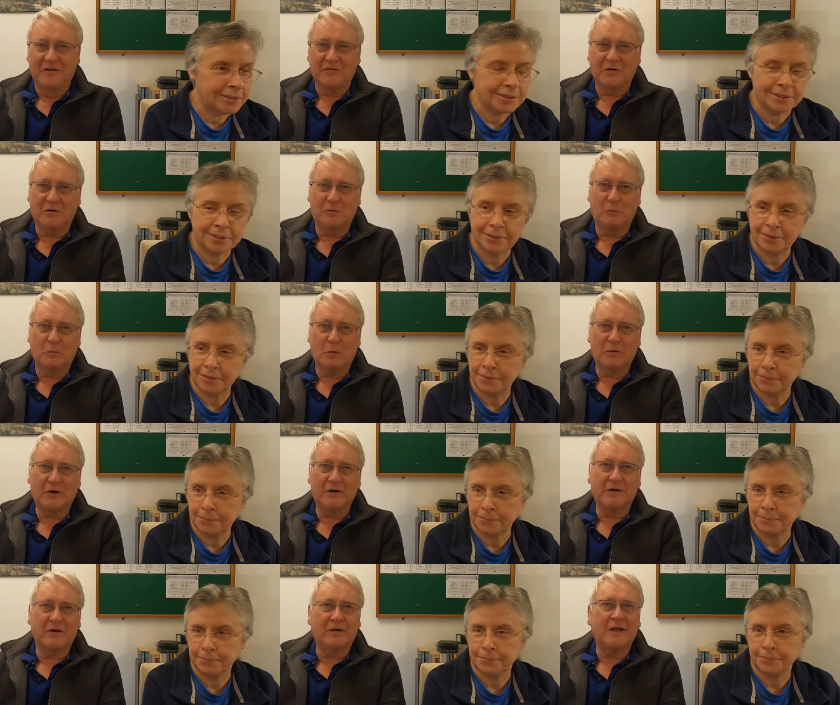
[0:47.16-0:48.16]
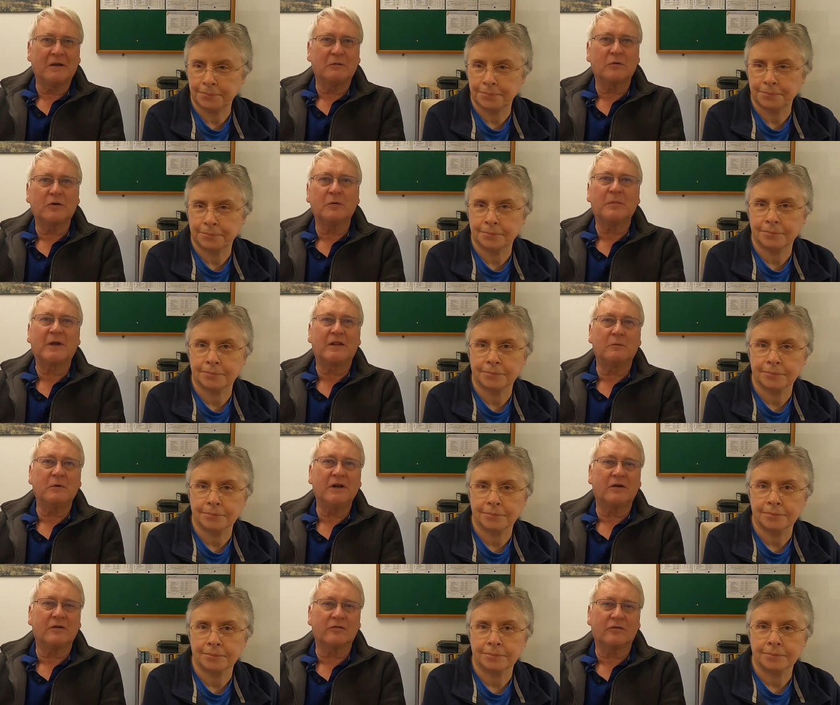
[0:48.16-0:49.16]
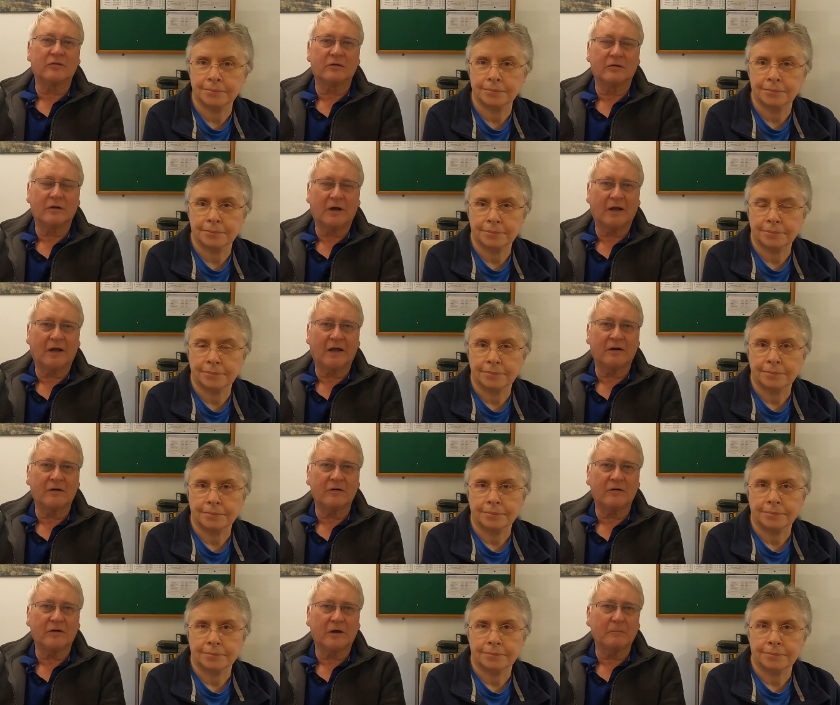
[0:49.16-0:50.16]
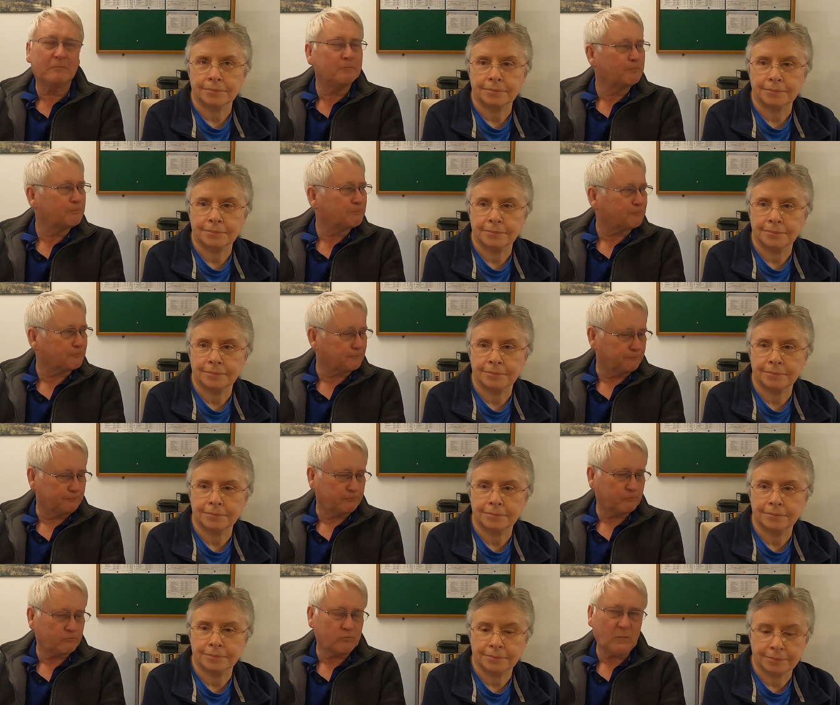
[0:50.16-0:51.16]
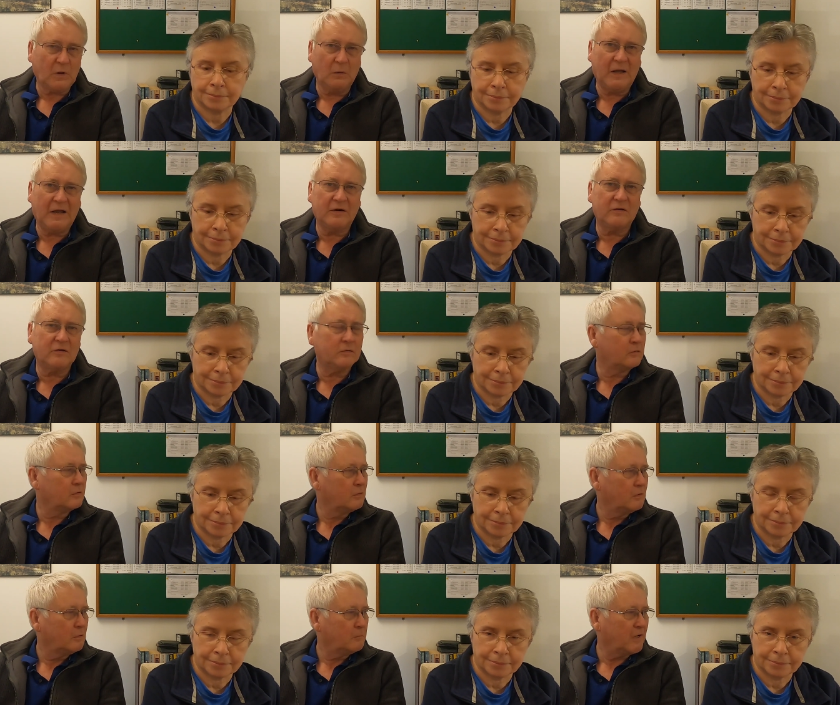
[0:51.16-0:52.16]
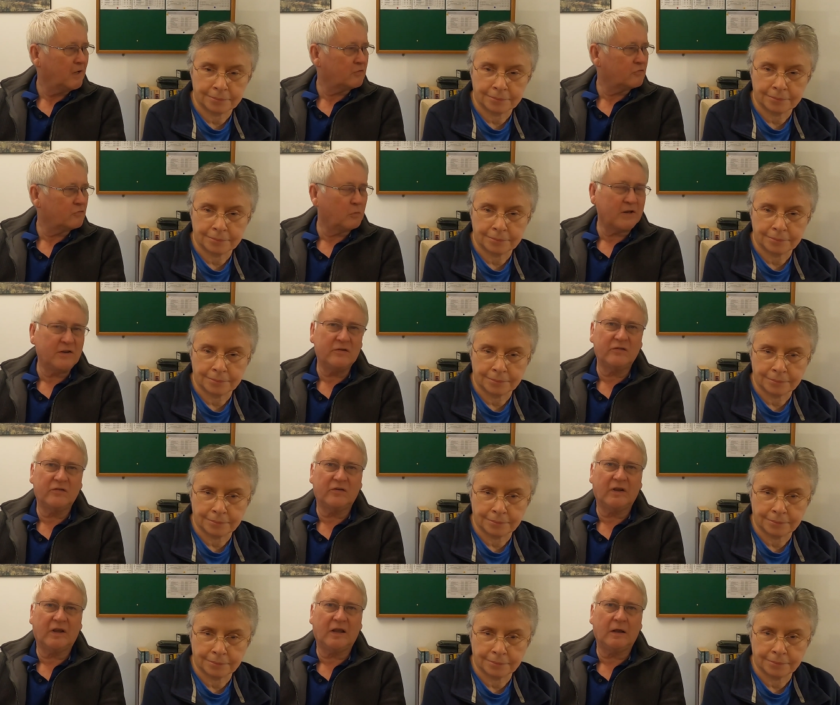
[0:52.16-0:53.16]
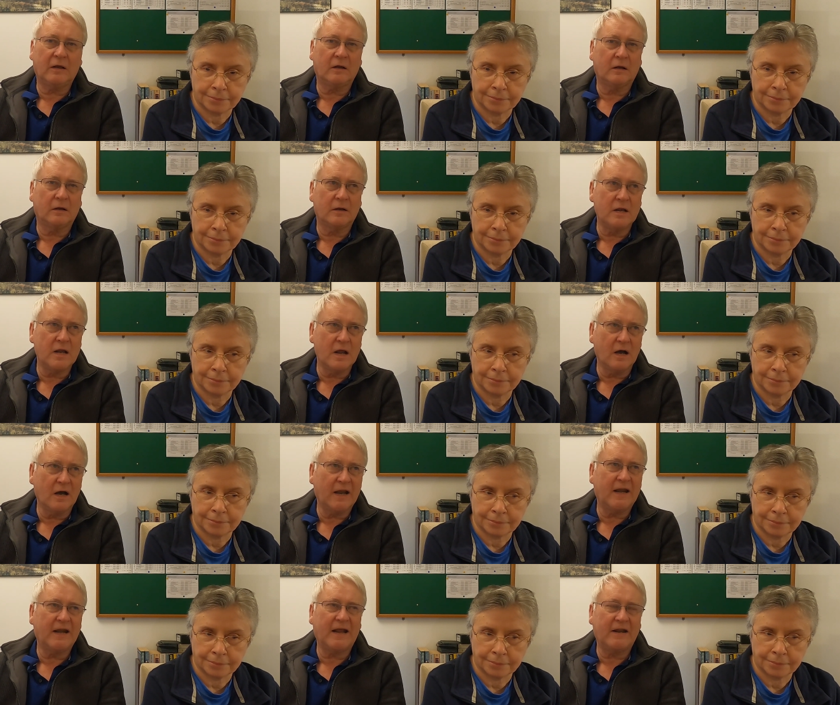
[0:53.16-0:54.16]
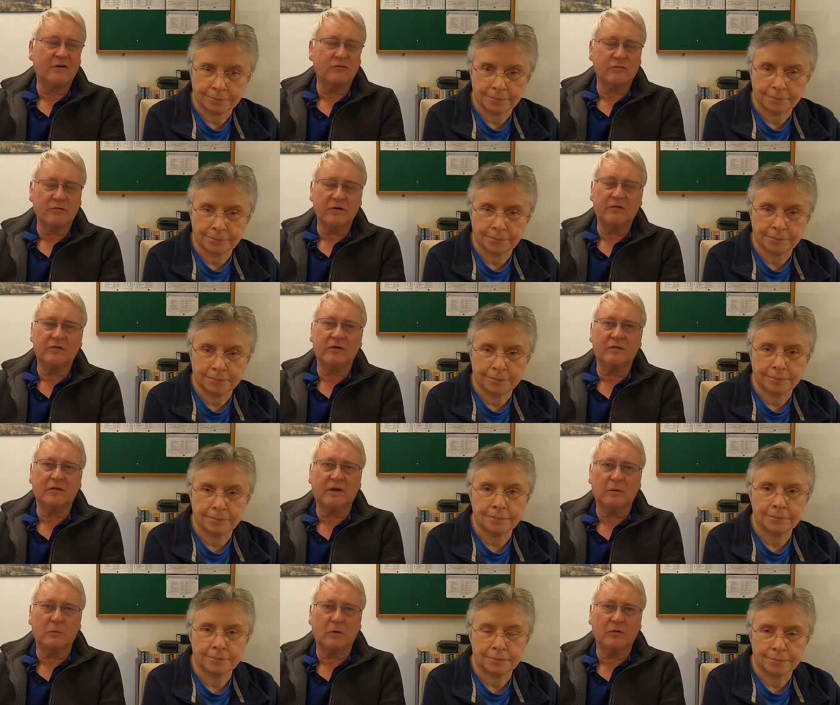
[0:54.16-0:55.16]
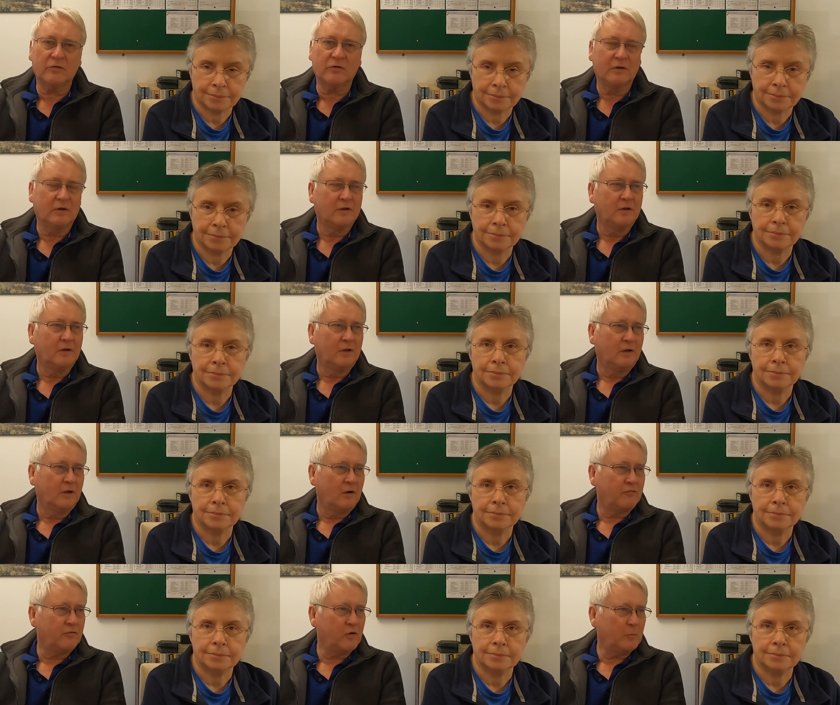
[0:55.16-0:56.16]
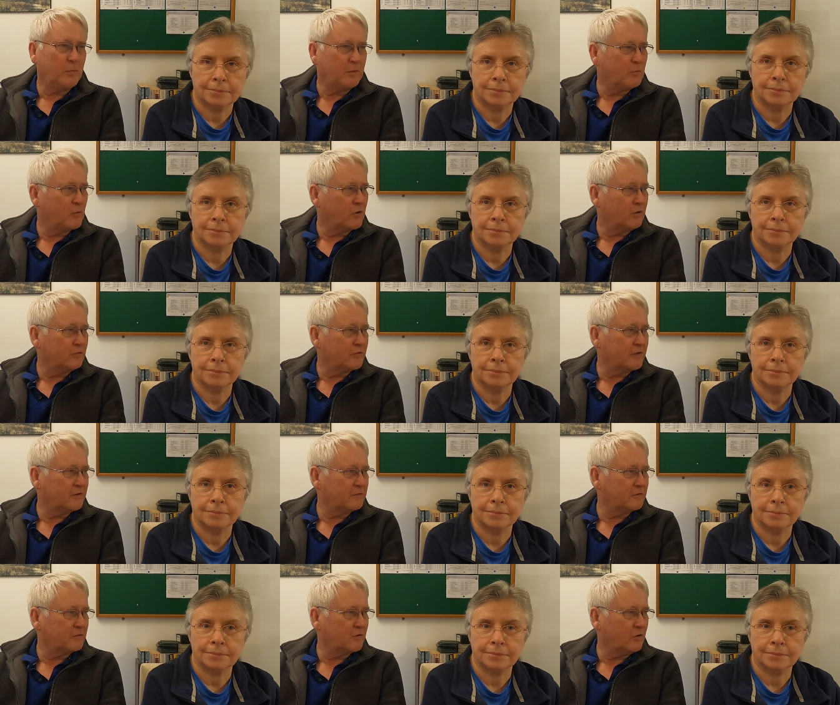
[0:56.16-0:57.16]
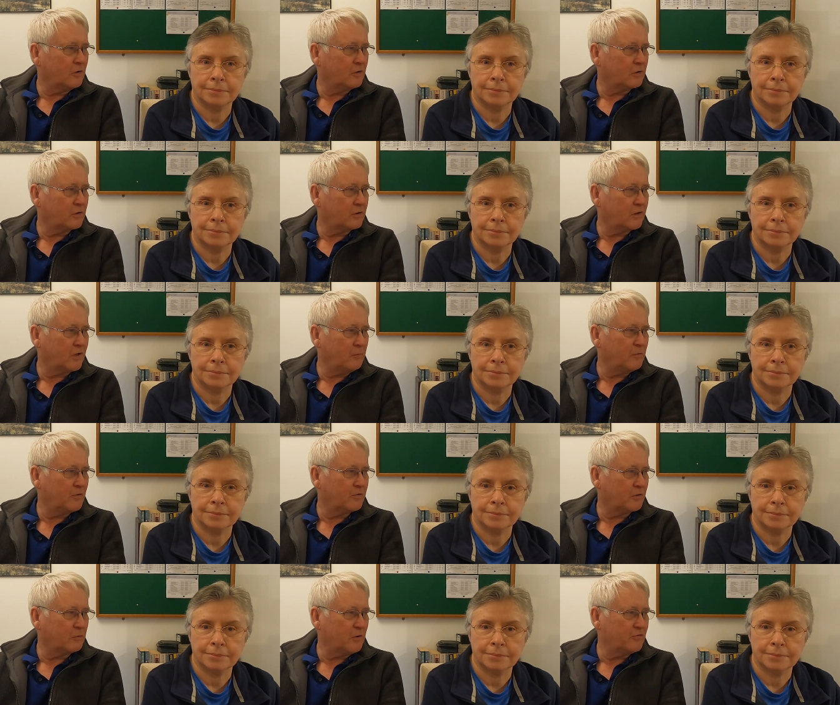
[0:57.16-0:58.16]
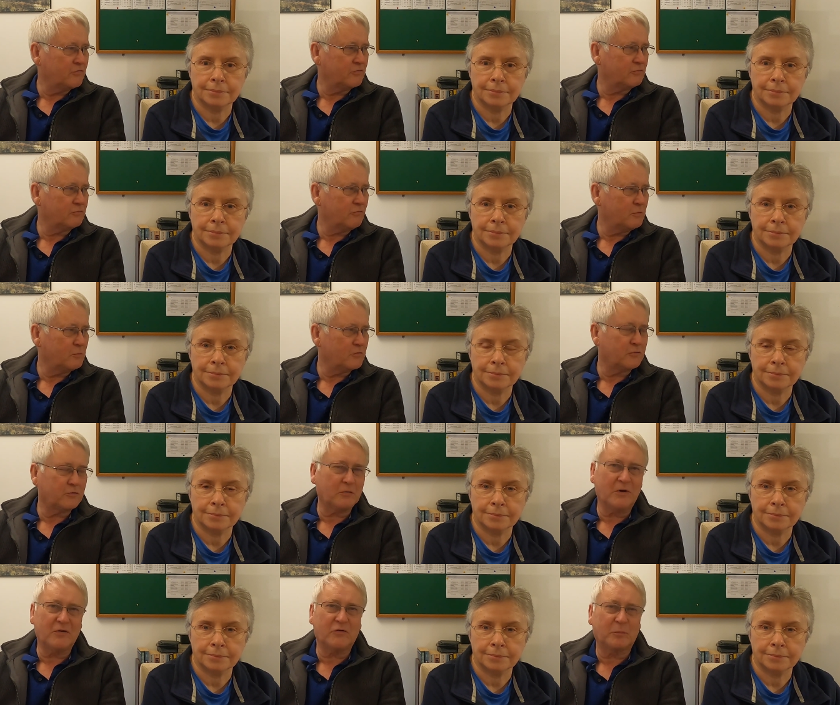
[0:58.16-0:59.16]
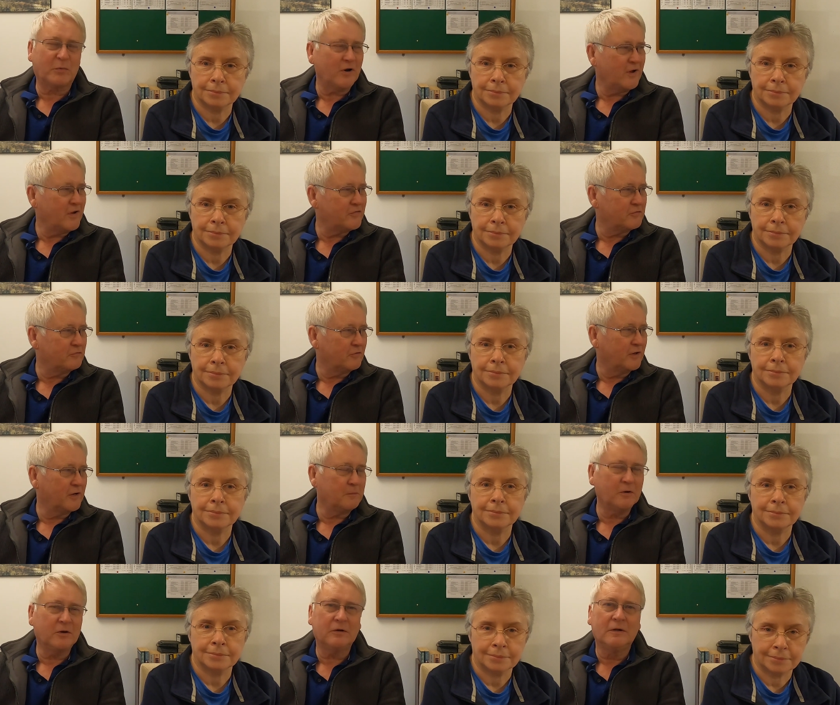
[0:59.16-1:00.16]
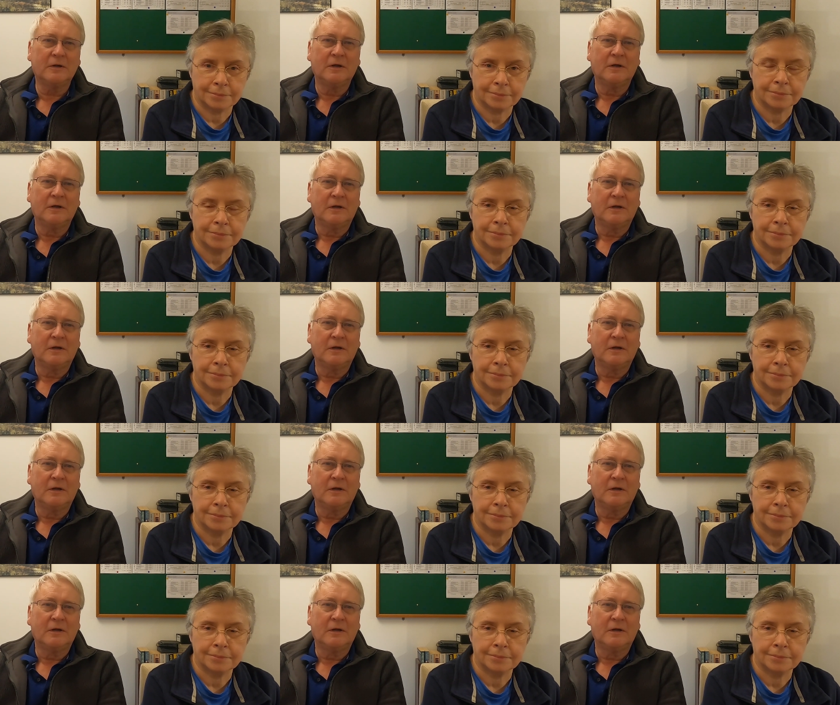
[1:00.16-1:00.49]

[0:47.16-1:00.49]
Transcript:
Speaker 1: So what we're going to do here, we're going to pick the winners, and I had about 29 entries, I think it was. A few people got a couple of the questions wrong, which is quite surprising really, but